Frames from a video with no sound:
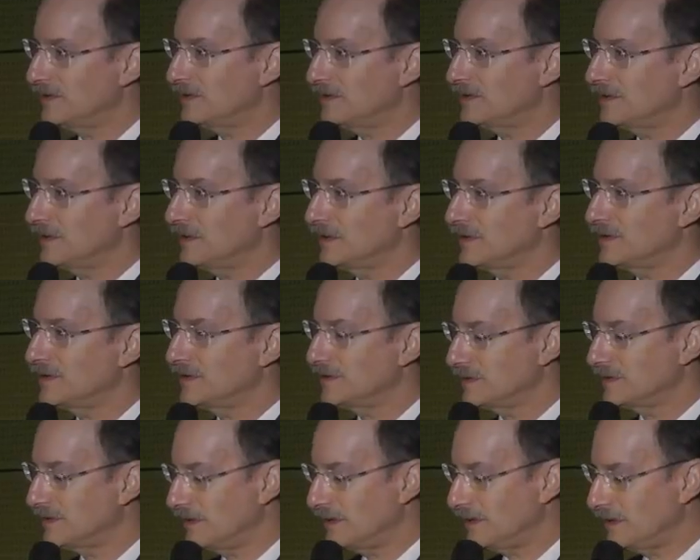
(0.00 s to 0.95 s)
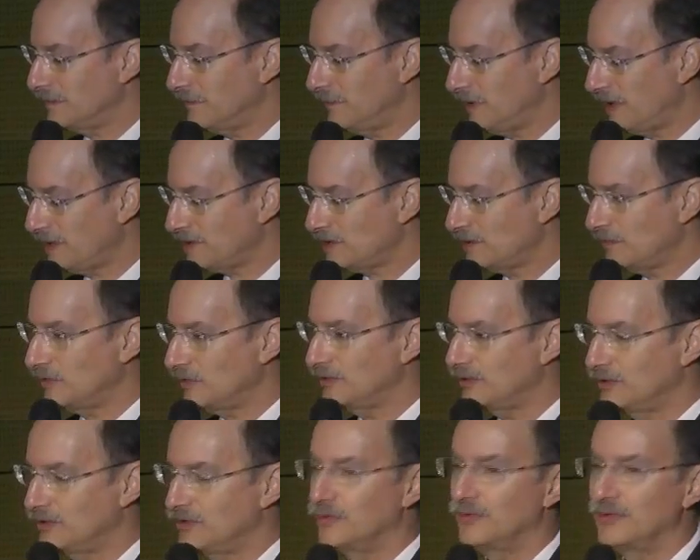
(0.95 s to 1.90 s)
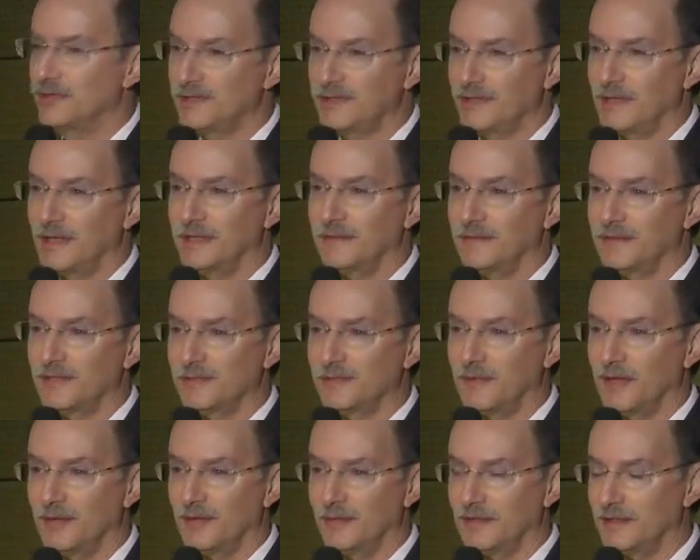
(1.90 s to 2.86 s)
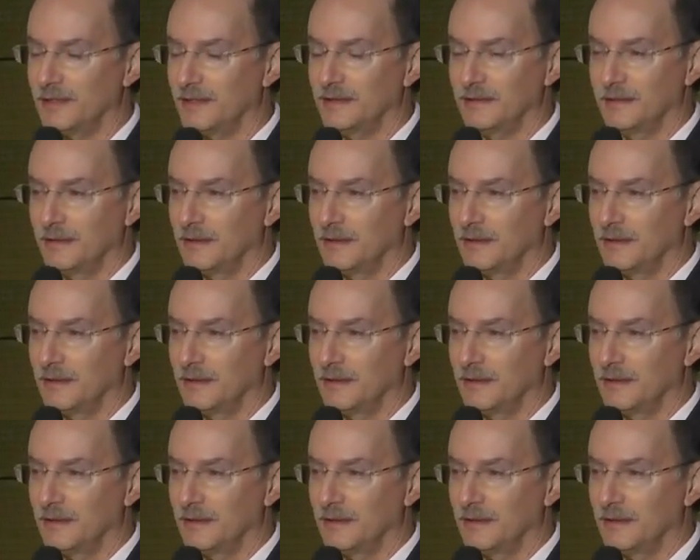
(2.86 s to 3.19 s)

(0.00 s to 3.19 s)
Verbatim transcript: is, is uh, possible to do this kind of experiment